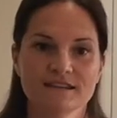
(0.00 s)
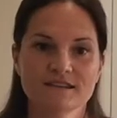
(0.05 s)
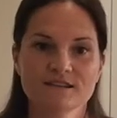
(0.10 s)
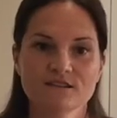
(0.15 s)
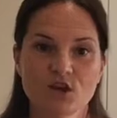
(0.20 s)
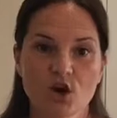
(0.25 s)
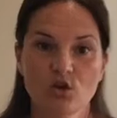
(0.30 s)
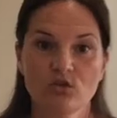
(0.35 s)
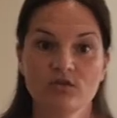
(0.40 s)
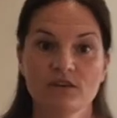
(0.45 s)

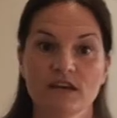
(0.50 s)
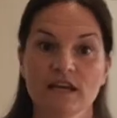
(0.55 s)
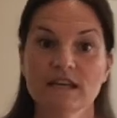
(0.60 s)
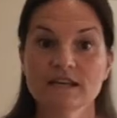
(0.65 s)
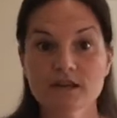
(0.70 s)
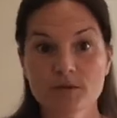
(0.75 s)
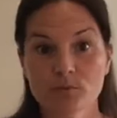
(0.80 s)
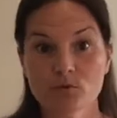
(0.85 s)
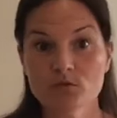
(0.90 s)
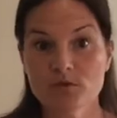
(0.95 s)
so you've
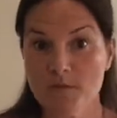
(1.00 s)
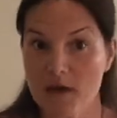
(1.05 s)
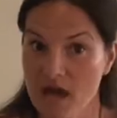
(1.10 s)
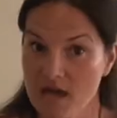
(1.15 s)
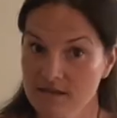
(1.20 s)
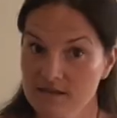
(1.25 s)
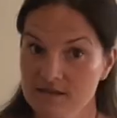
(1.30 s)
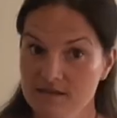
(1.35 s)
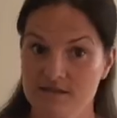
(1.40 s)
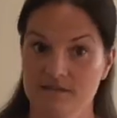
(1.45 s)
cleaned up all the
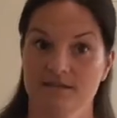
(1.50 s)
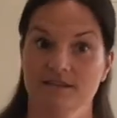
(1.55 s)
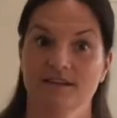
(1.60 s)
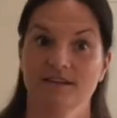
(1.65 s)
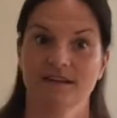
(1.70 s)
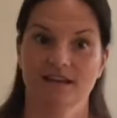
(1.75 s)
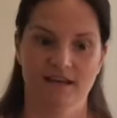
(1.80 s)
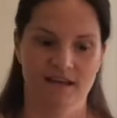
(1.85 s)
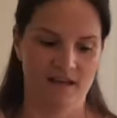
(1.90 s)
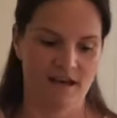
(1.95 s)
mess
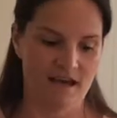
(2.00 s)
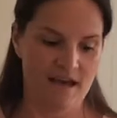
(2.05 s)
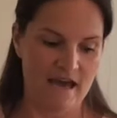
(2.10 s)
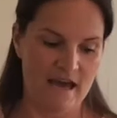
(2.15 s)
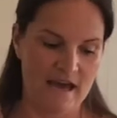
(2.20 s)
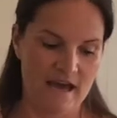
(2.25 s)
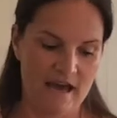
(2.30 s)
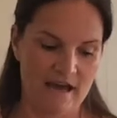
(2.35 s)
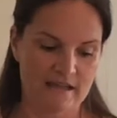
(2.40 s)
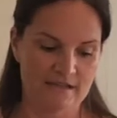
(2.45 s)

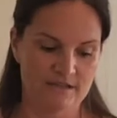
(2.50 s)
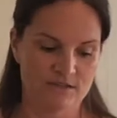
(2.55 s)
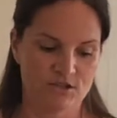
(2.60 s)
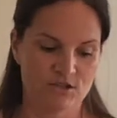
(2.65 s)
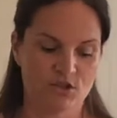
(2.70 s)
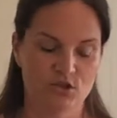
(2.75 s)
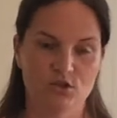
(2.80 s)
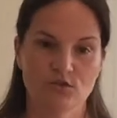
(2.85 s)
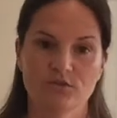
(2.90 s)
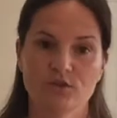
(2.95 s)
and
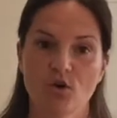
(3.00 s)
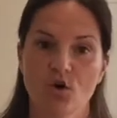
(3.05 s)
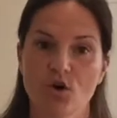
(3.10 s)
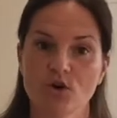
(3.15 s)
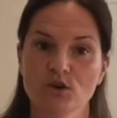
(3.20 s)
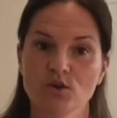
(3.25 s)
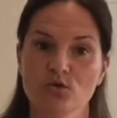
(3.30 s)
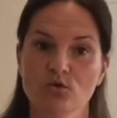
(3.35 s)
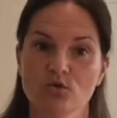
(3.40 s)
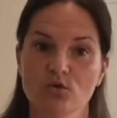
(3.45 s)
you've
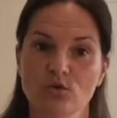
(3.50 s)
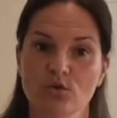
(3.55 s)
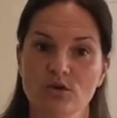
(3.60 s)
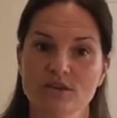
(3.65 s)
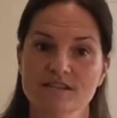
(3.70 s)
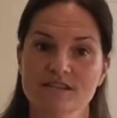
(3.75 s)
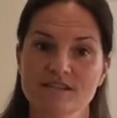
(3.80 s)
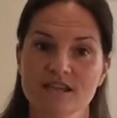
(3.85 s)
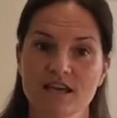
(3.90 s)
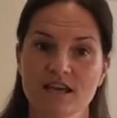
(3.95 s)
got your
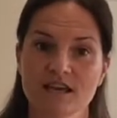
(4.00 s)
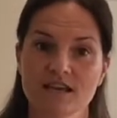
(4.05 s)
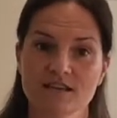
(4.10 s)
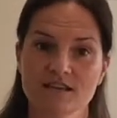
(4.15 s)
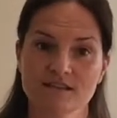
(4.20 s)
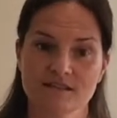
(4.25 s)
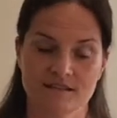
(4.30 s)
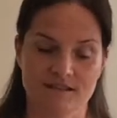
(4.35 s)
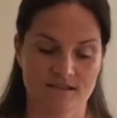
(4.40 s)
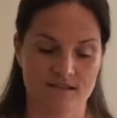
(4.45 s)

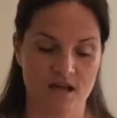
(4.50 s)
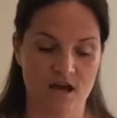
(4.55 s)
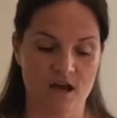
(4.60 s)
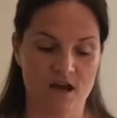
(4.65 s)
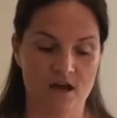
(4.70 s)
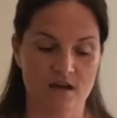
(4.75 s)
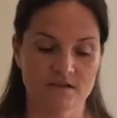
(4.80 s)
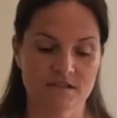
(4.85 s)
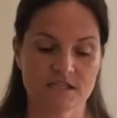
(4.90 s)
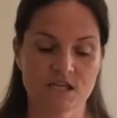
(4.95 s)
6
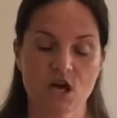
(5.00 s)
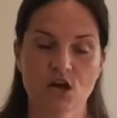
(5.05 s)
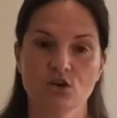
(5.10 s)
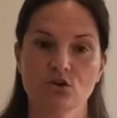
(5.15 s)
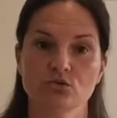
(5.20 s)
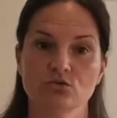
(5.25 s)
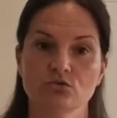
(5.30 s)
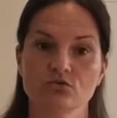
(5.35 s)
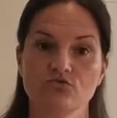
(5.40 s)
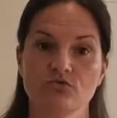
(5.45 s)

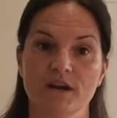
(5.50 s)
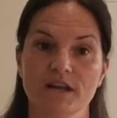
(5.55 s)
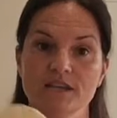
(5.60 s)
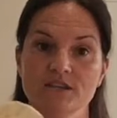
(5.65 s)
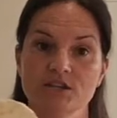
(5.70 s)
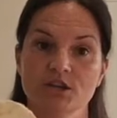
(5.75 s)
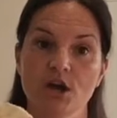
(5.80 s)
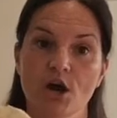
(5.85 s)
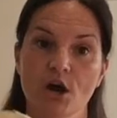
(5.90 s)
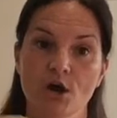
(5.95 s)
circles ready
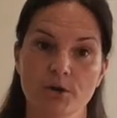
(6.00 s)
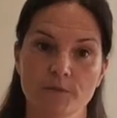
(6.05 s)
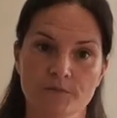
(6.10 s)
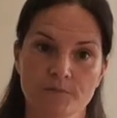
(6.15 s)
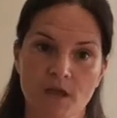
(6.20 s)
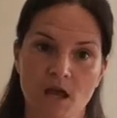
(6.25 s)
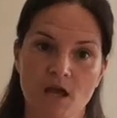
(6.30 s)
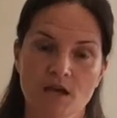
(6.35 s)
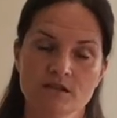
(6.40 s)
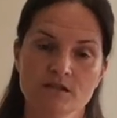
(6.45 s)
to go.
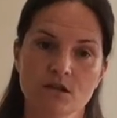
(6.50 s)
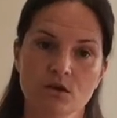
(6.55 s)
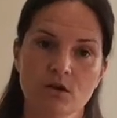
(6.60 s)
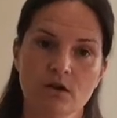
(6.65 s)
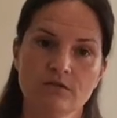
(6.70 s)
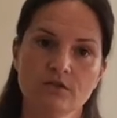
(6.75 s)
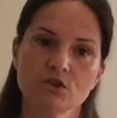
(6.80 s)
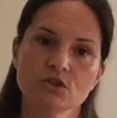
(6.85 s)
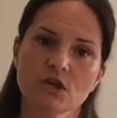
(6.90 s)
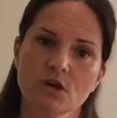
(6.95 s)
So
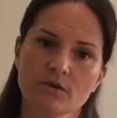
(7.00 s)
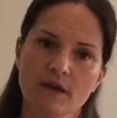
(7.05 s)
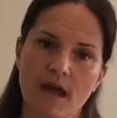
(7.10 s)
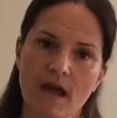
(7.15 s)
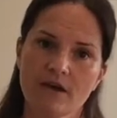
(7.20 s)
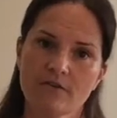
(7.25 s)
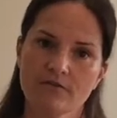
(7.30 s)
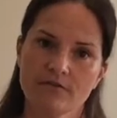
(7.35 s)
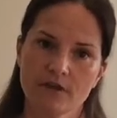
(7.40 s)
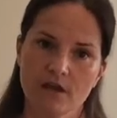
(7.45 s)
if you don't
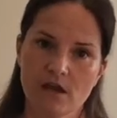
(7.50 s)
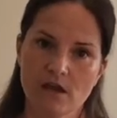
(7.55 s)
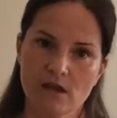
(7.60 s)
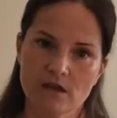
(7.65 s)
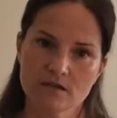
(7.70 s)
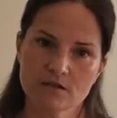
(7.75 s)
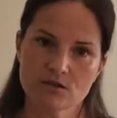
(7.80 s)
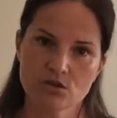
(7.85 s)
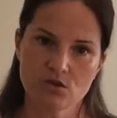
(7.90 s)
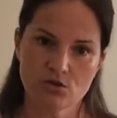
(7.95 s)
have
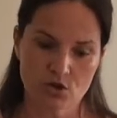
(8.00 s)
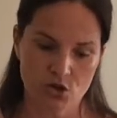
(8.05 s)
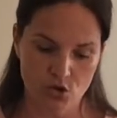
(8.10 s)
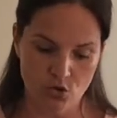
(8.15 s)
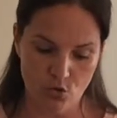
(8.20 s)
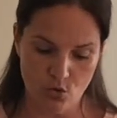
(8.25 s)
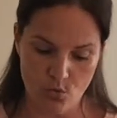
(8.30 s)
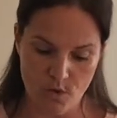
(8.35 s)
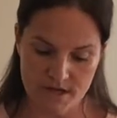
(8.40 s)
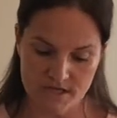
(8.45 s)
these, you can
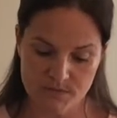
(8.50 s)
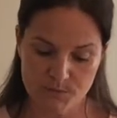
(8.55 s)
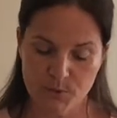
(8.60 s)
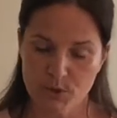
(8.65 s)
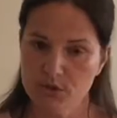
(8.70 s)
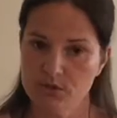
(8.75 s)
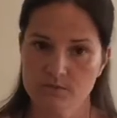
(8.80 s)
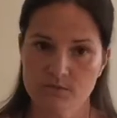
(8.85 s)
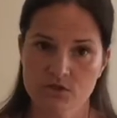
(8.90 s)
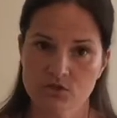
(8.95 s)
always
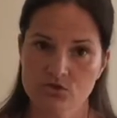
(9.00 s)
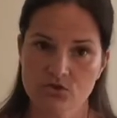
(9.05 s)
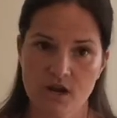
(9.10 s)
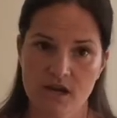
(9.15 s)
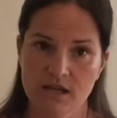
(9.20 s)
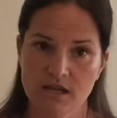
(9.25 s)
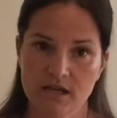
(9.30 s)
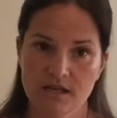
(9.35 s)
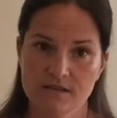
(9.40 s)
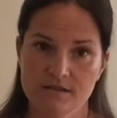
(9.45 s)
put them
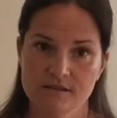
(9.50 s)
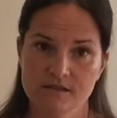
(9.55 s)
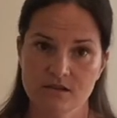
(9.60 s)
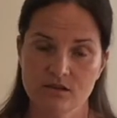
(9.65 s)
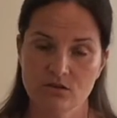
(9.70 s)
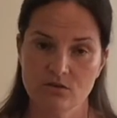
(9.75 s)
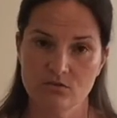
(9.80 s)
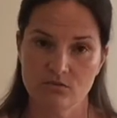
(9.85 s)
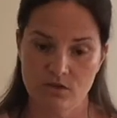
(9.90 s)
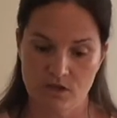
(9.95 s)
straight
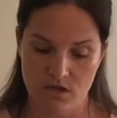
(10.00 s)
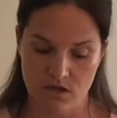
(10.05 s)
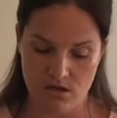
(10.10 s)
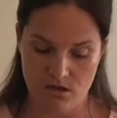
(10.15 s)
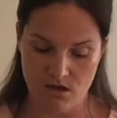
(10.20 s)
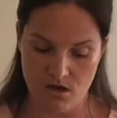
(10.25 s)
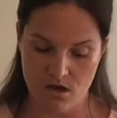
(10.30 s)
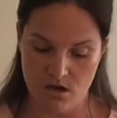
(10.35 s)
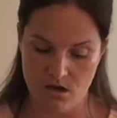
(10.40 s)
into the